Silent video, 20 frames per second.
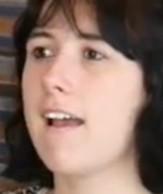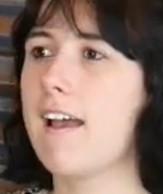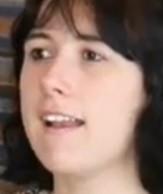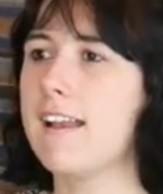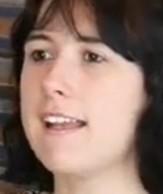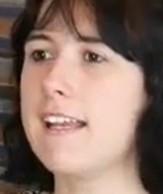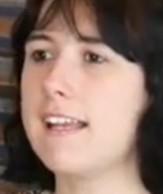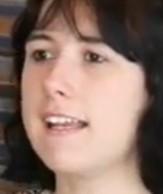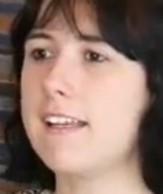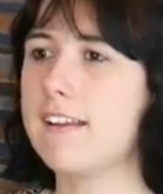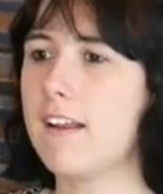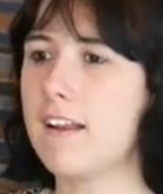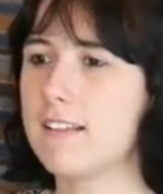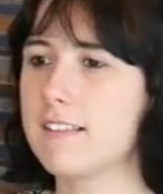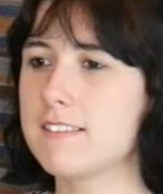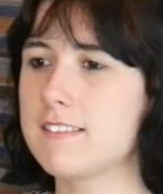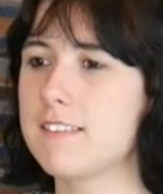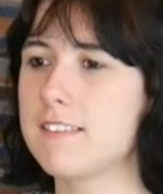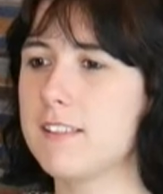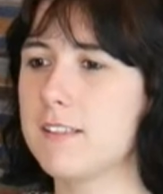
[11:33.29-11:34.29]
And he
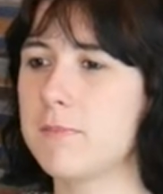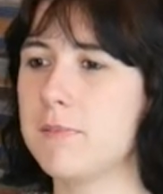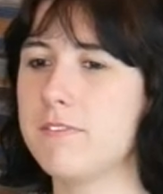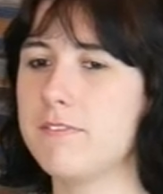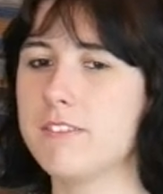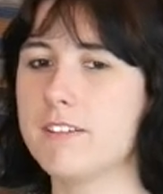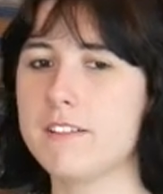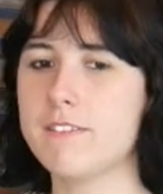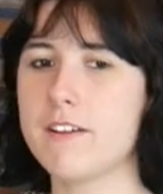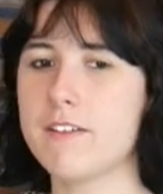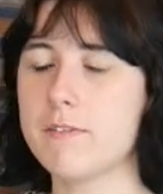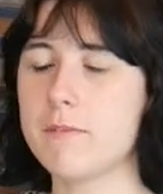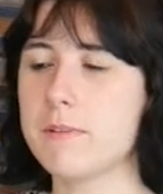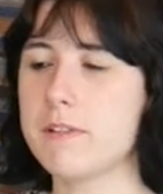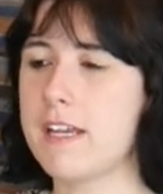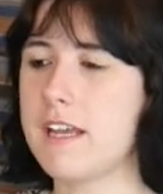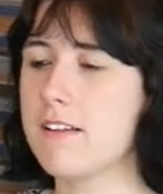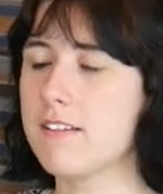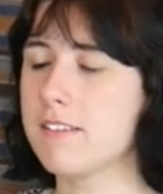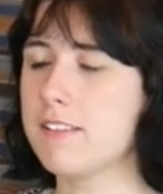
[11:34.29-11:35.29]
like stood up in front of
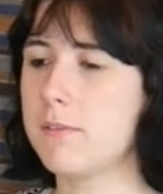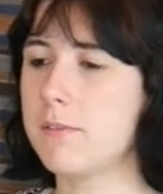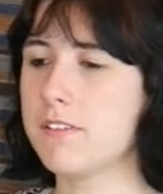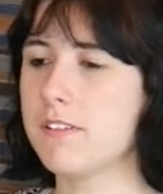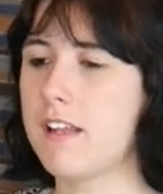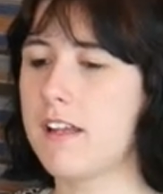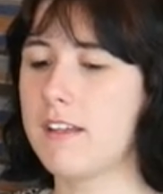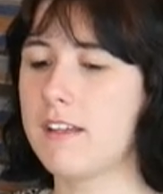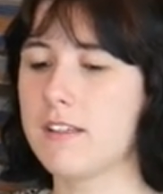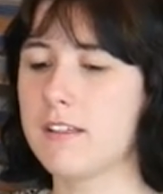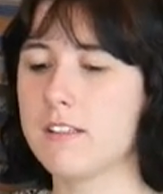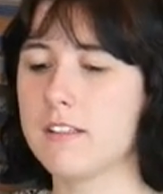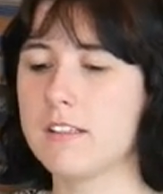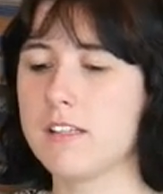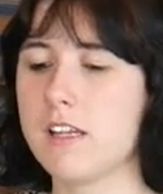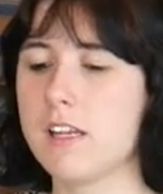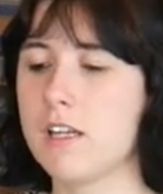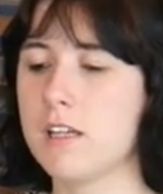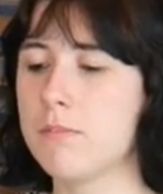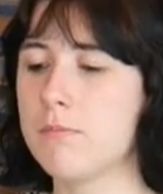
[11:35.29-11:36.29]
everybody else and he was like,
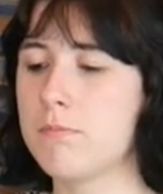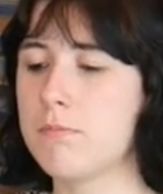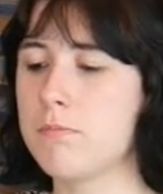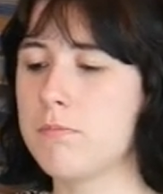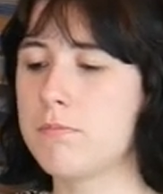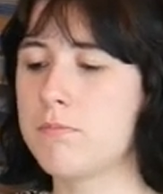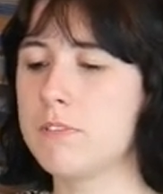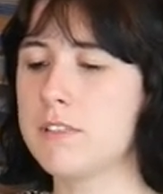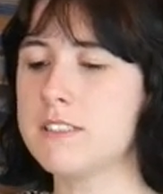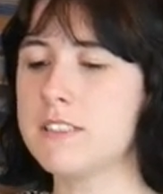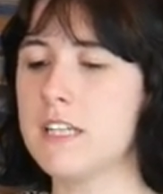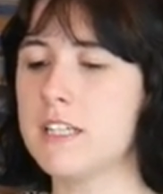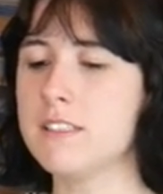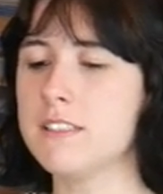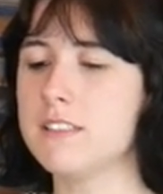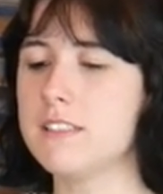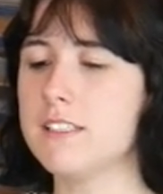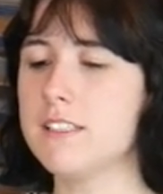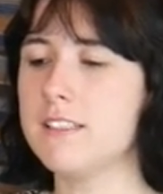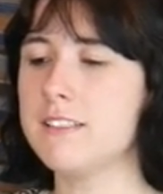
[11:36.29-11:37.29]

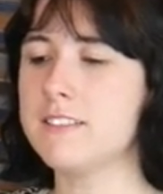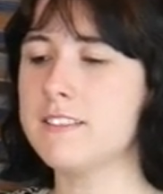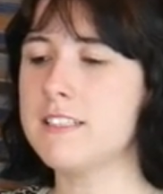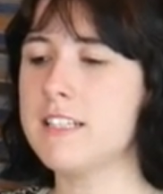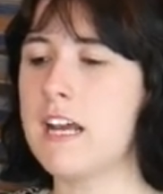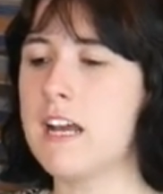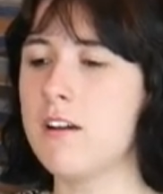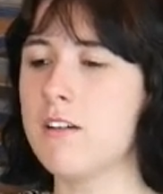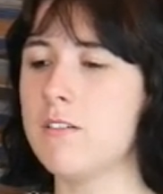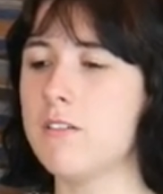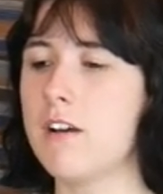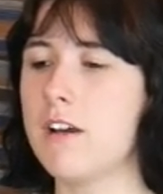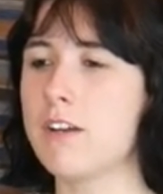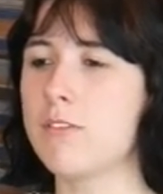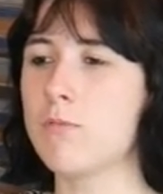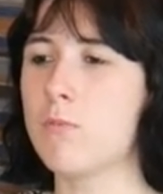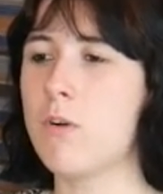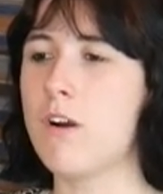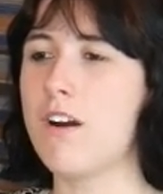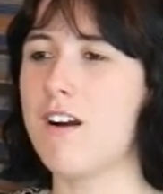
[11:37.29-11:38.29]
Britain is now
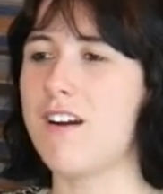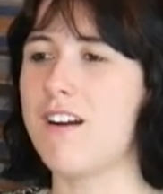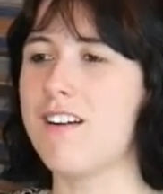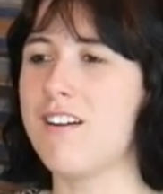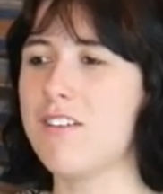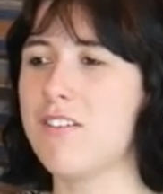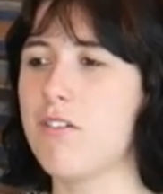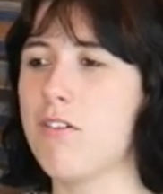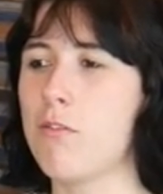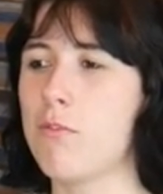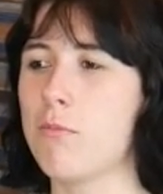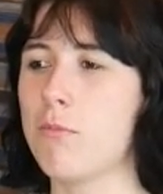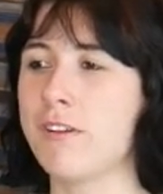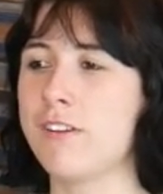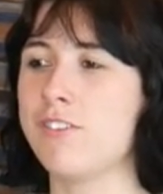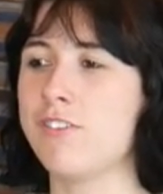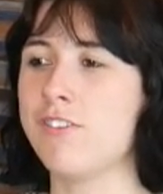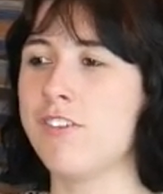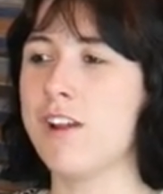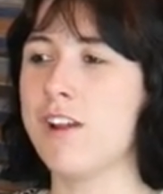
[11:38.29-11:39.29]
at war with